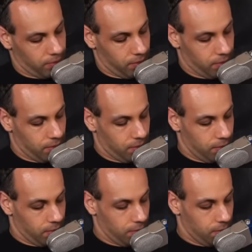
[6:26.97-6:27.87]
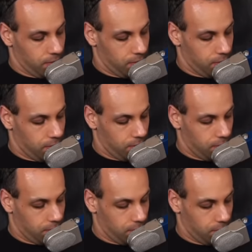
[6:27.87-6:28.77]

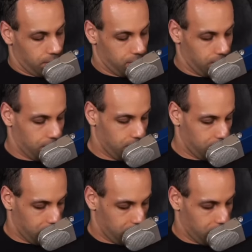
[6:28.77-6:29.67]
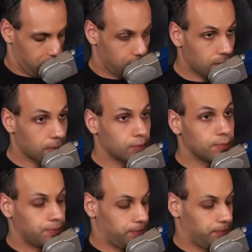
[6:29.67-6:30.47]
Nobody speaks.